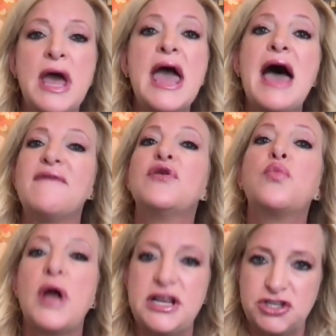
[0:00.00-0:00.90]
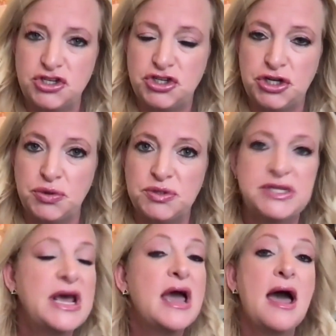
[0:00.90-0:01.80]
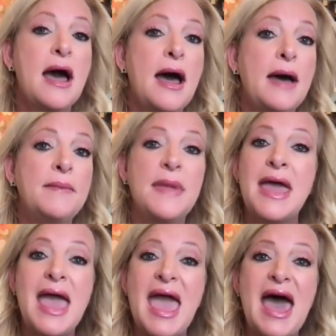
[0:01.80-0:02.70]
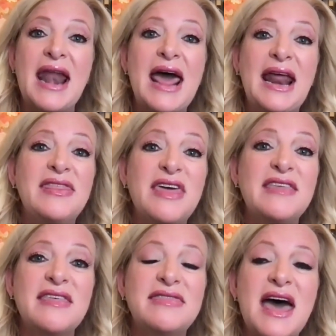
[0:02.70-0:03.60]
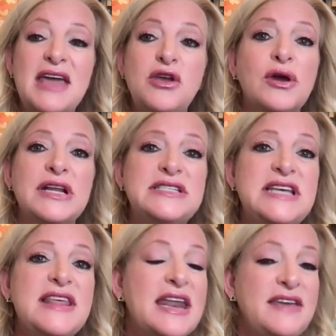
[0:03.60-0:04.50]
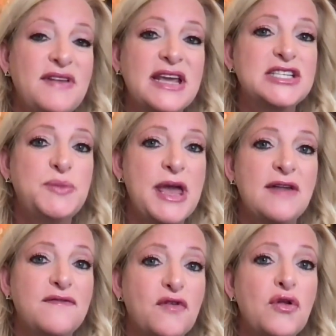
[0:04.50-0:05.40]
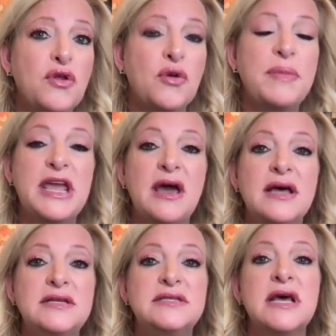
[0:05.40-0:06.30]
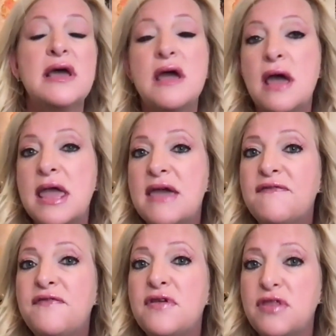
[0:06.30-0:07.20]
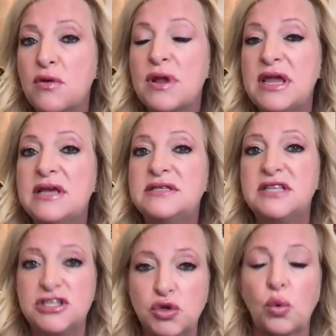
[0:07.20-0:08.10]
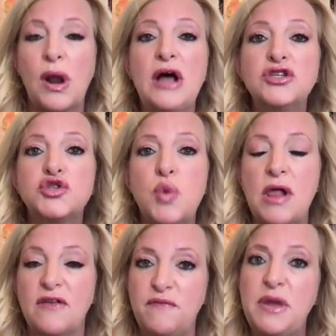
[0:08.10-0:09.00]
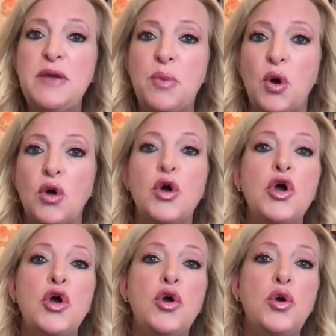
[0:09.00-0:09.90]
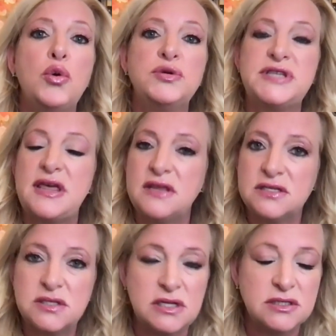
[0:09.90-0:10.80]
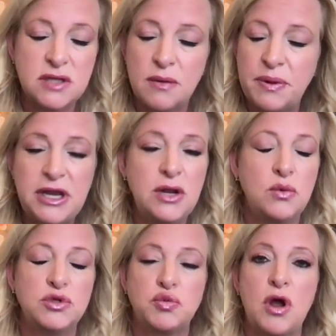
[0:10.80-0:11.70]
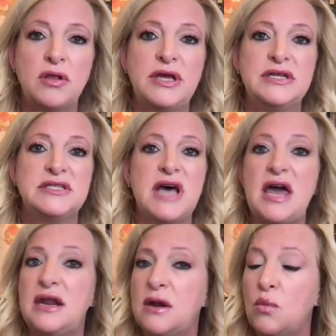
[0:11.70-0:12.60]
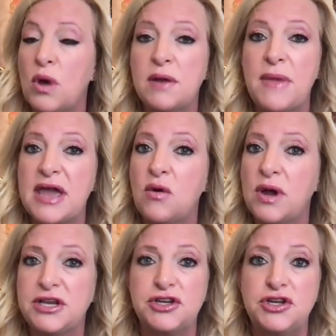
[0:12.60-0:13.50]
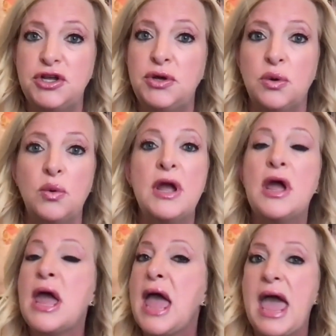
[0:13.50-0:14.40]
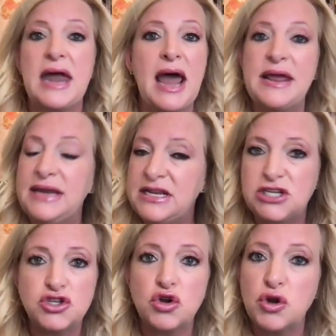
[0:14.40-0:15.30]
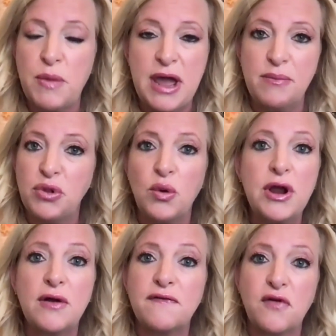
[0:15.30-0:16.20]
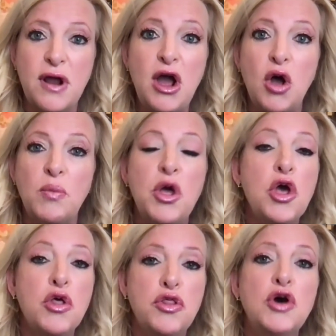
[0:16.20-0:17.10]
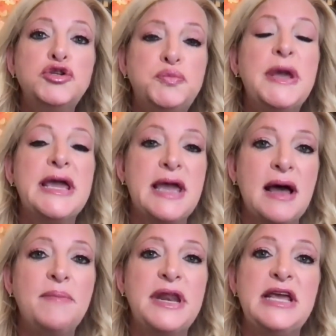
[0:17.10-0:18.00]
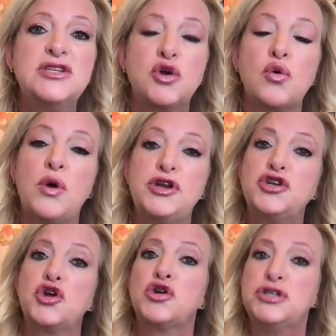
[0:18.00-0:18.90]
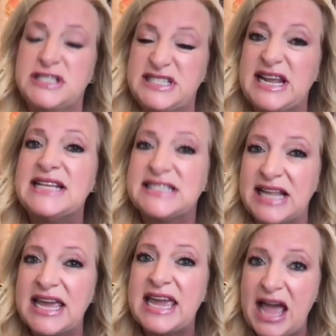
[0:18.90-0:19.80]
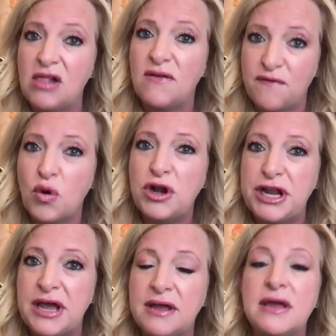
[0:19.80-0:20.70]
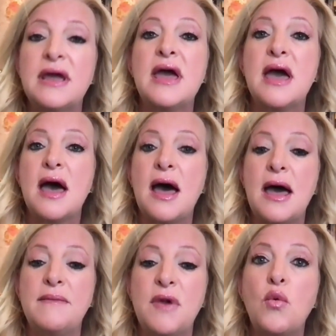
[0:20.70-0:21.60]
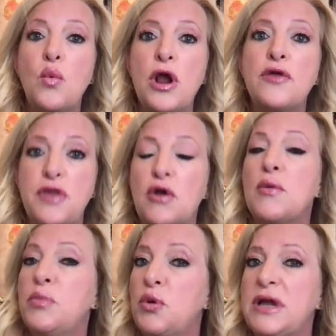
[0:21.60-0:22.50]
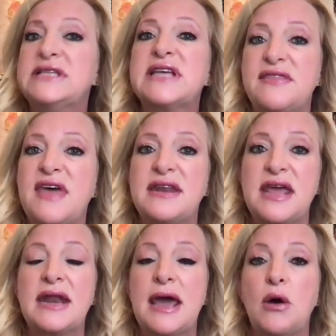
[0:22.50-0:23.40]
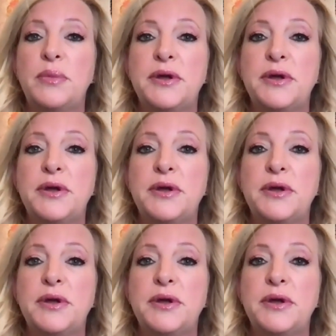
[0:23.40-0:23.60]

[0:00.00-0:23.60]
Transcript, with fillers: have the right to choose. Um, and, and I think that, that you're going to see that even expand further because if there is this groundswell of people who say this this opinion was wrongly decided and what am I going to do and I need to turn to my employer for help, those big companies are going to turn to states like California um, where their employees can then get help.